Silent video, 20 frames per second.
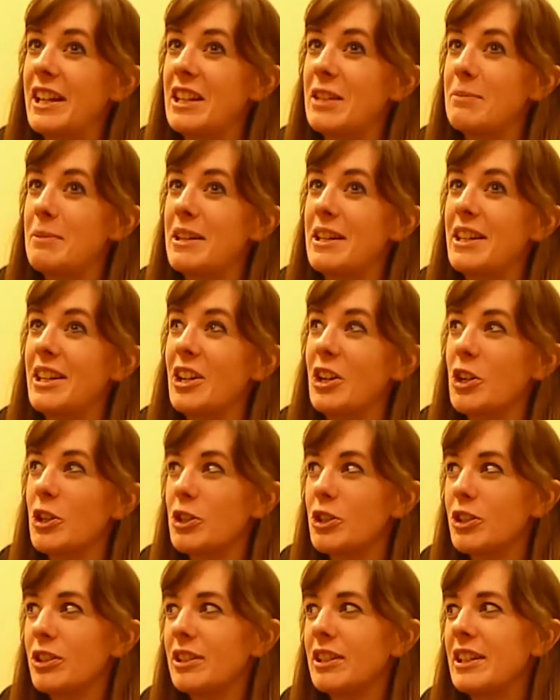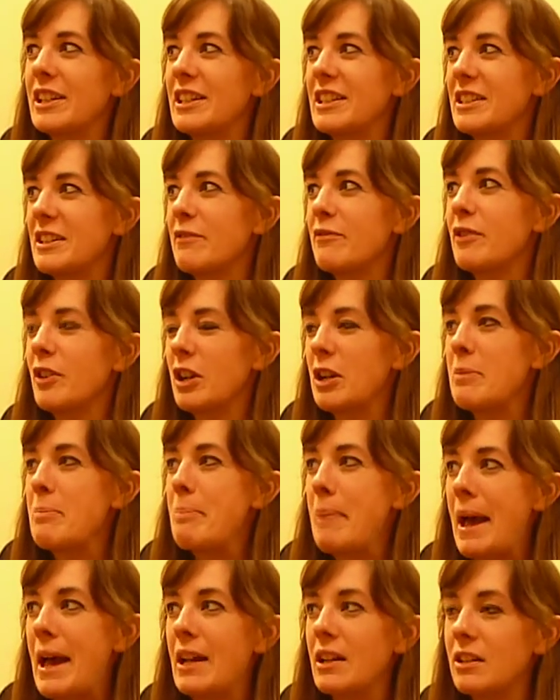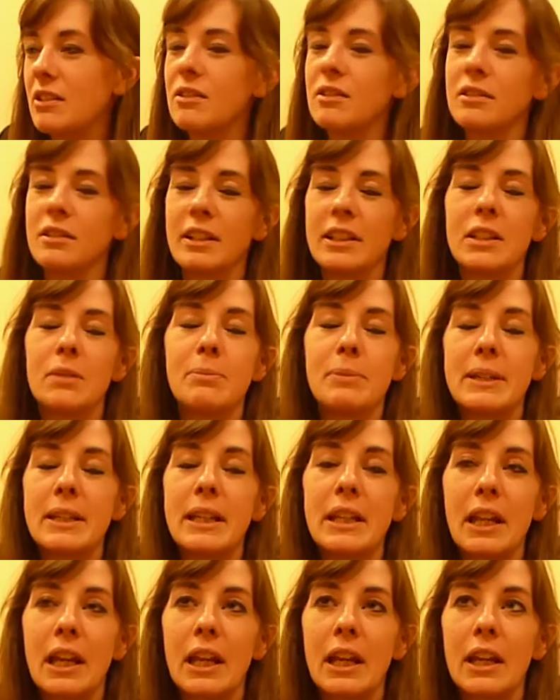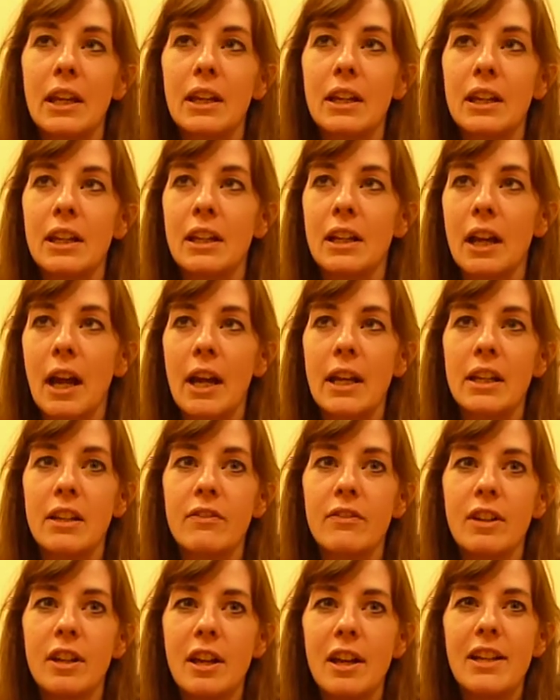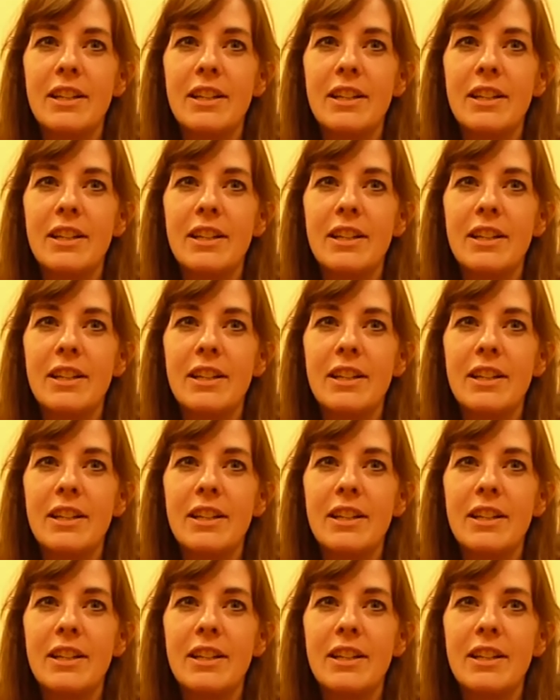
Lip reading: and the main character is a very bad girl at the beginning in a kind of